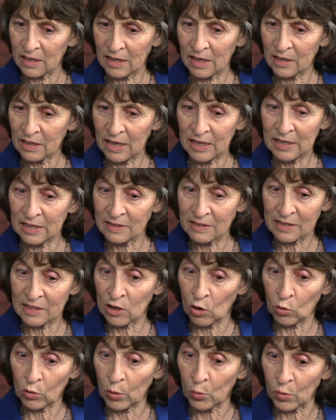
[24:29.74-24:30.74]
he's the
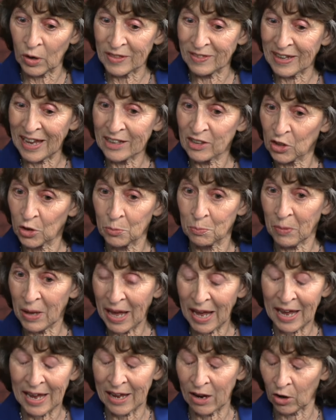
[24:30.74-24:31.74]
only one that could
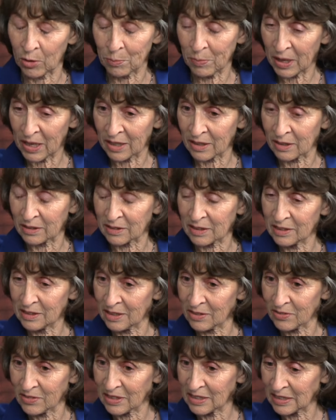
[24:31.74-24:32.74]
pay our penalty
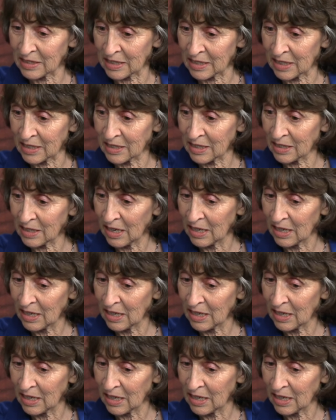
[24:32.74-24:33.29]
of sin.